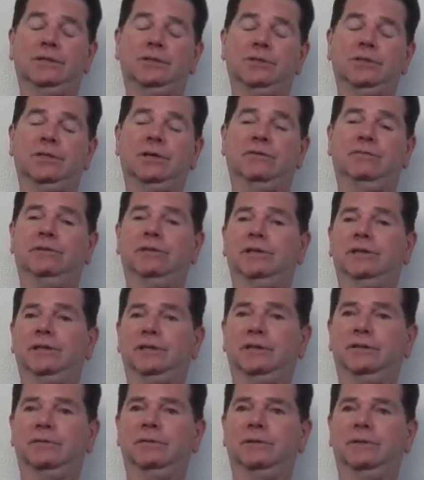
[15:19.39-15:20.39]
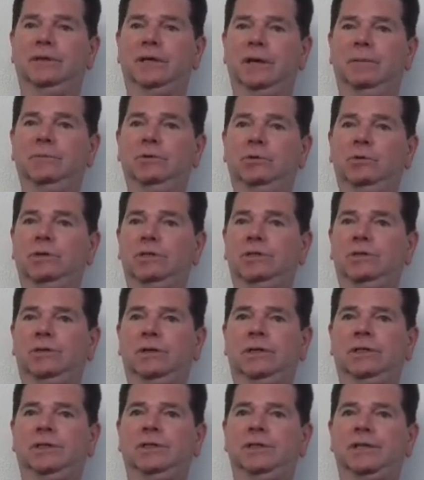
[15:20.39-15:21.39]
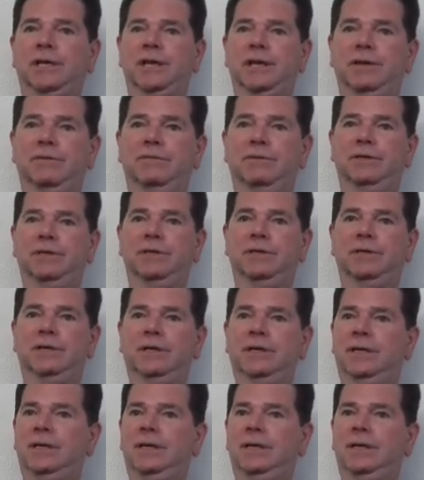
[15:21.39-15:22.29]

you should definitely get it and come to us at the DAV,